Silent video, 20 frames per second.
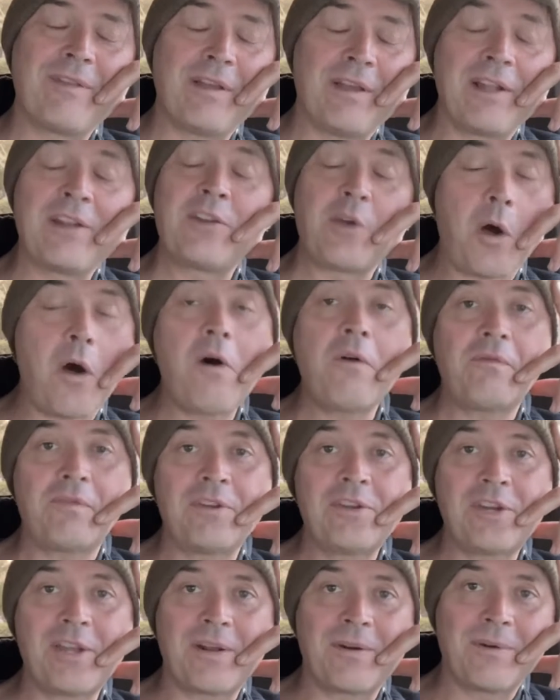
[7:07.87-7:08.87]
and golf
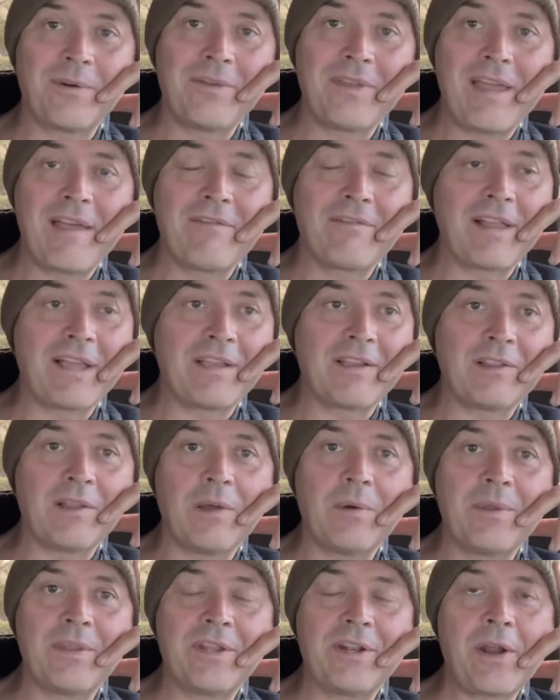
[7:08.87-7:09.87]
in general, and they have like
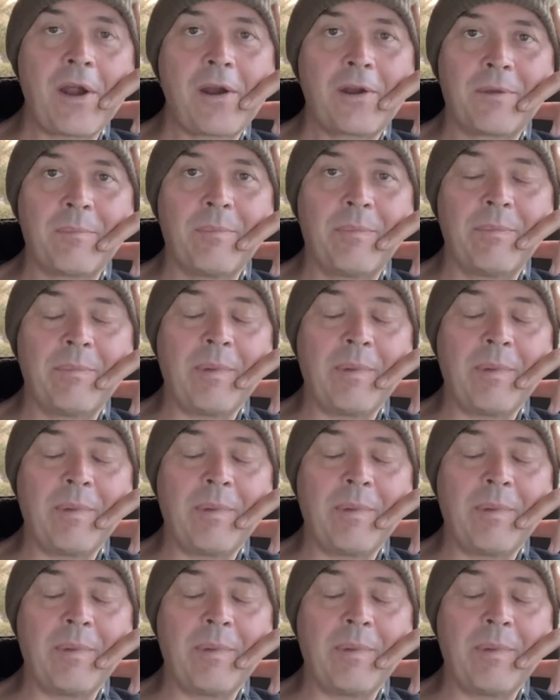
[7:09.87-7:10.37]
glow in the dark